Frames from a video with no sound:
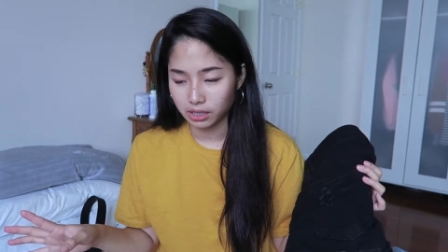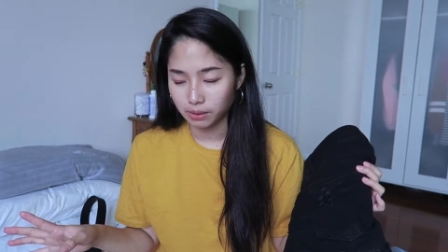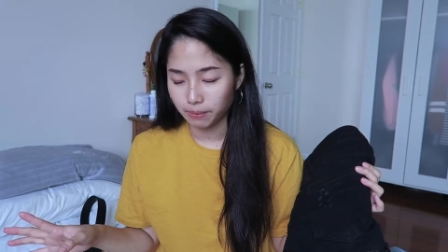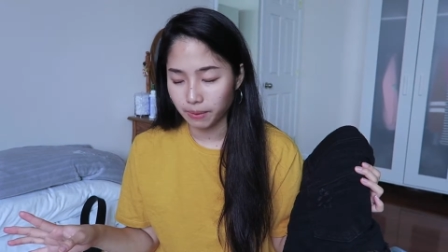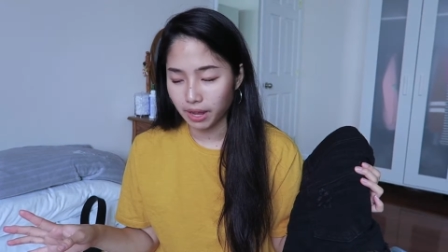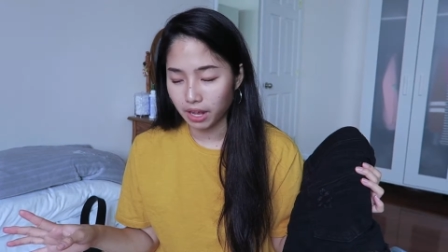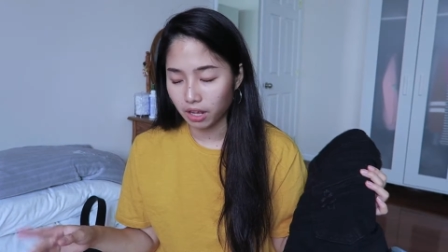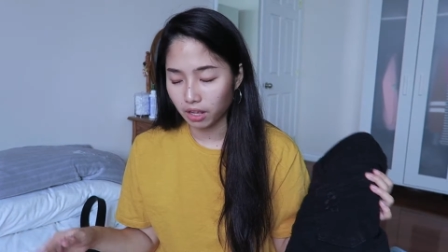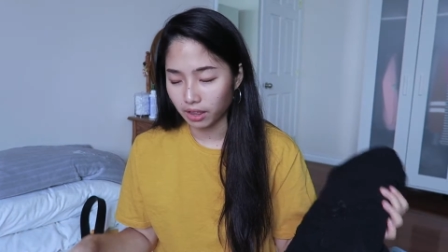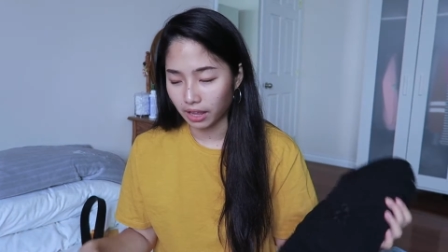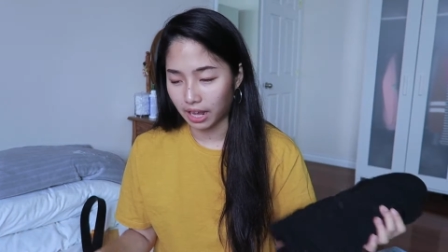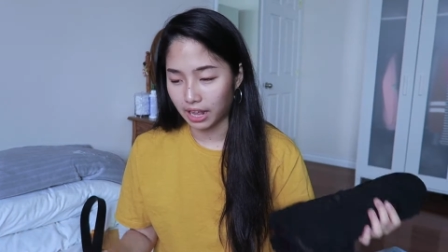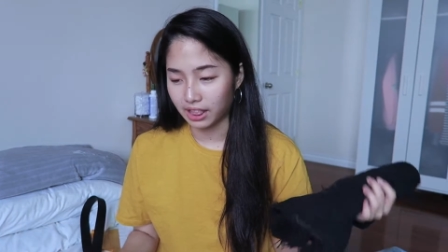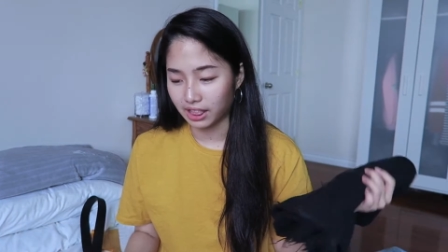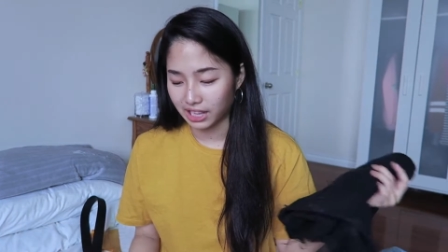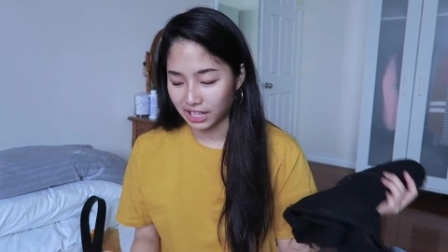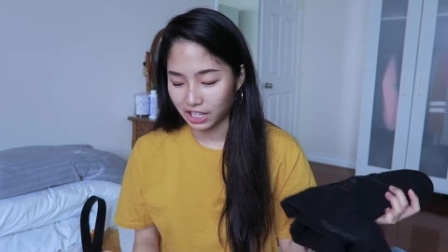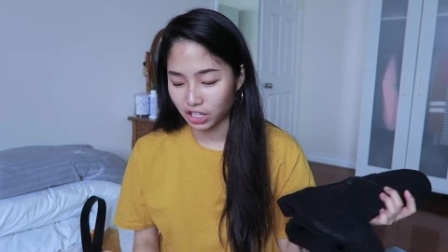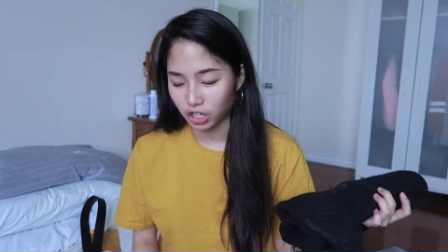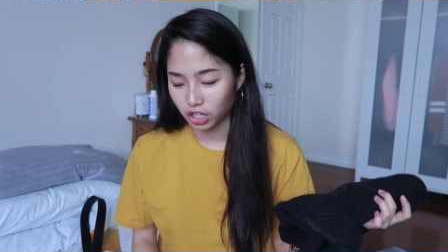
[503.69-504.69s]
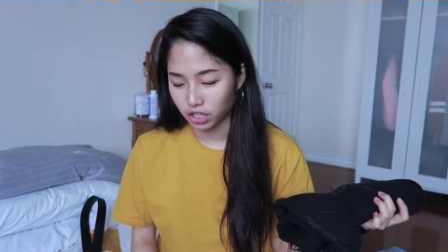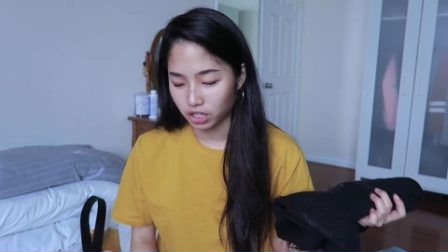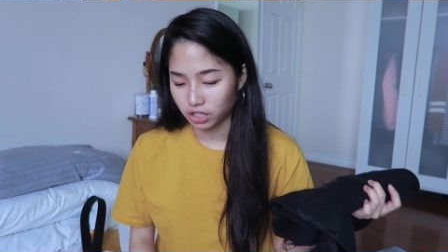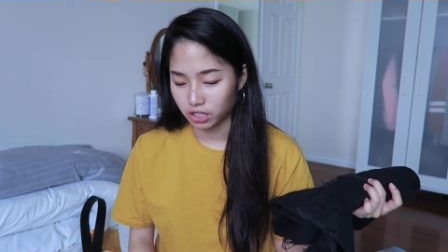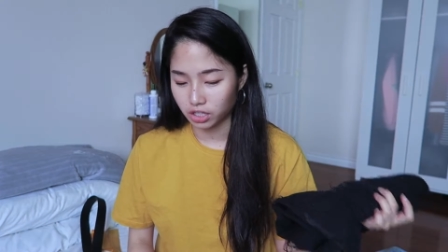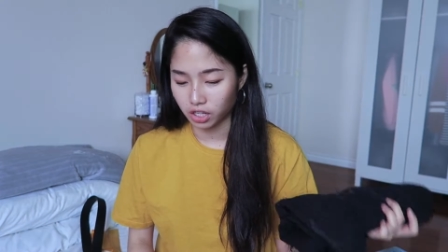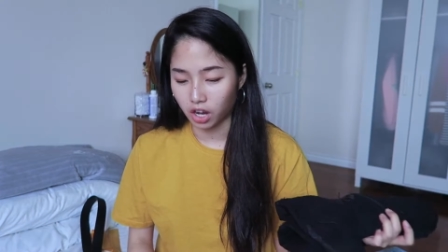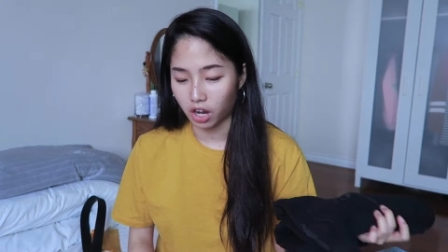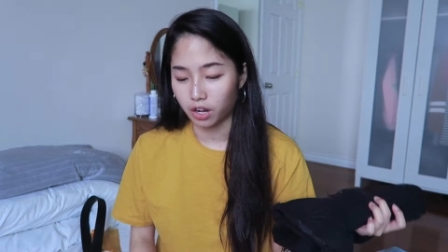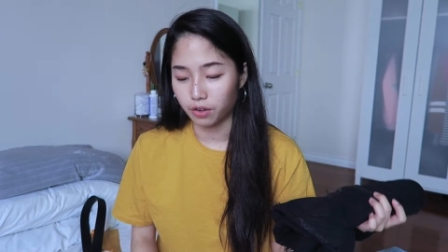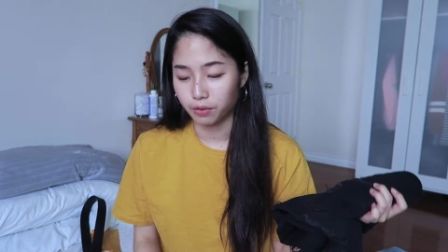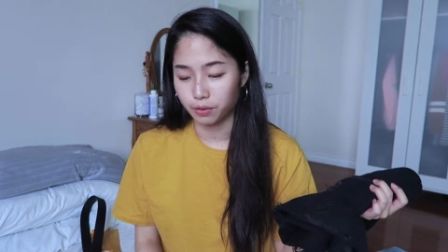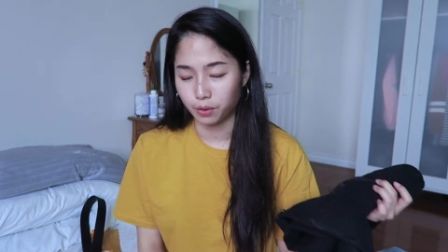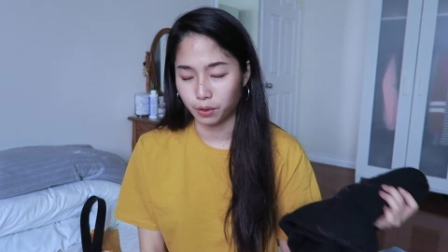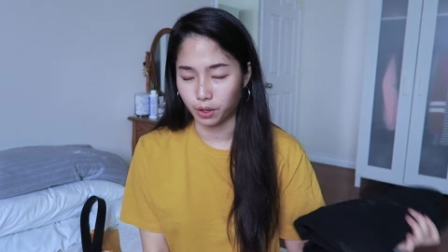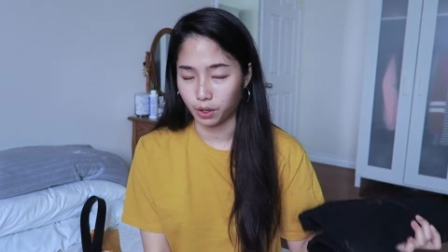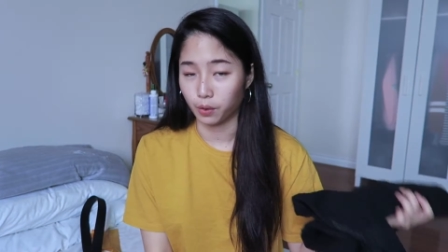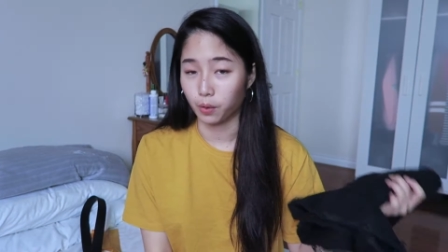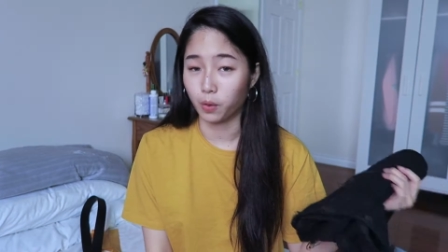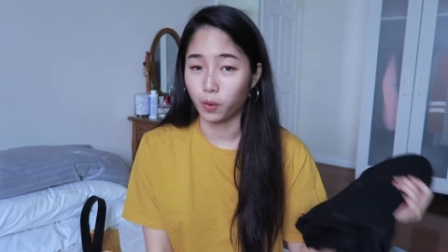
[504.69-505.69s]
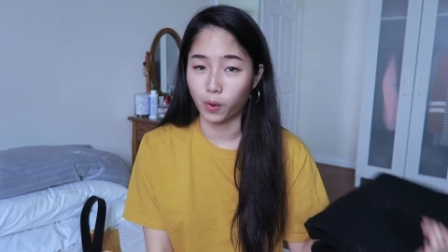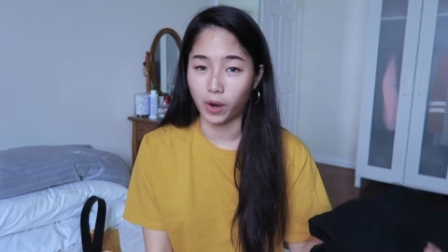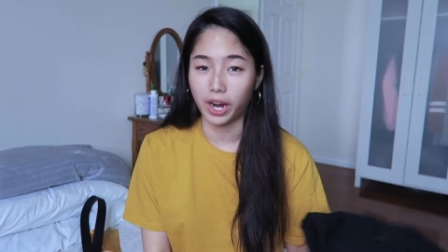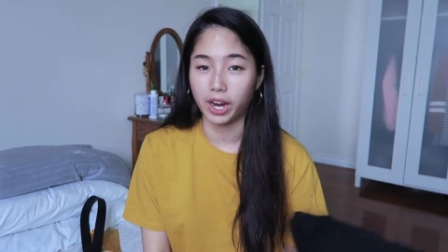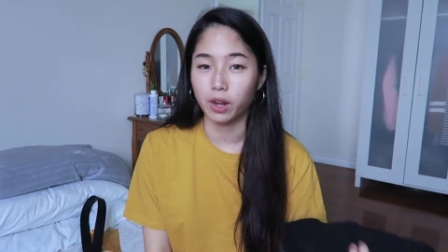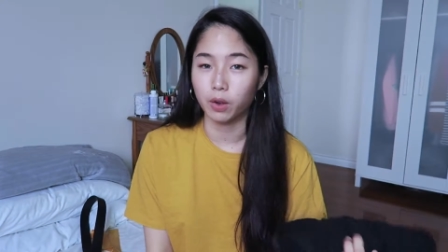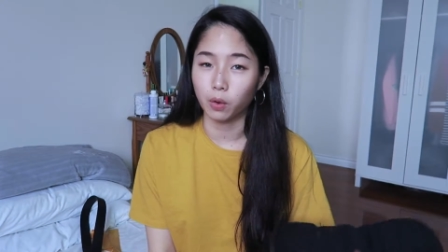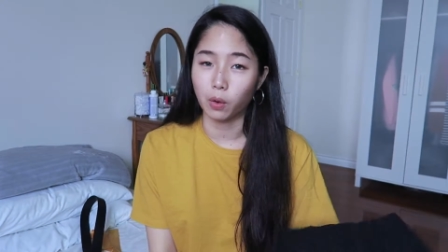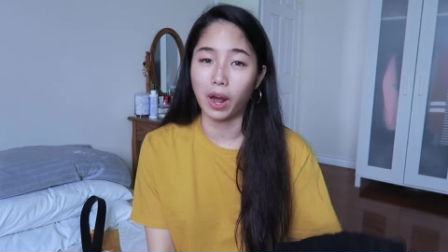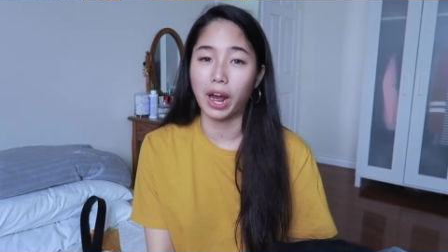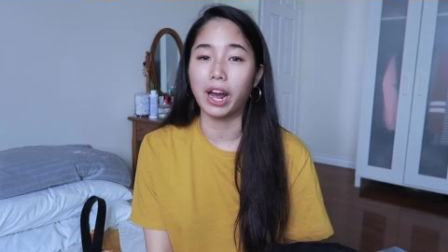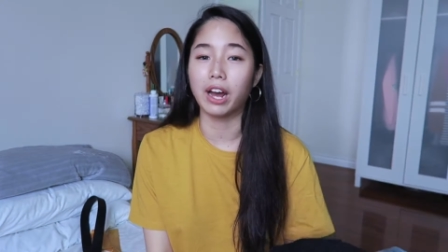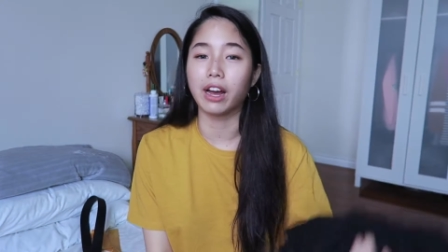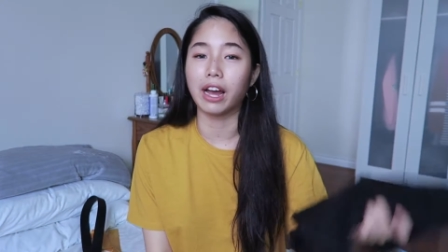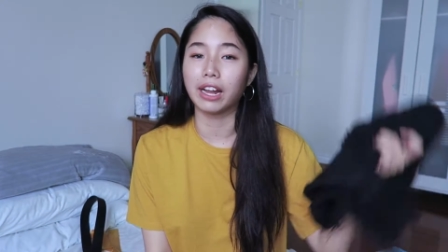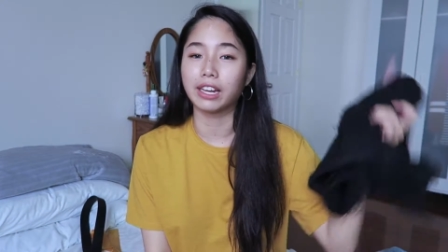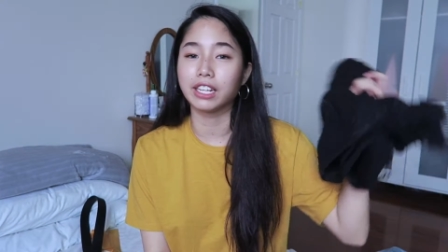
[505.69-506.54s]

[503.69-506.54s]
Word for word: smell that lingers on for quite a while.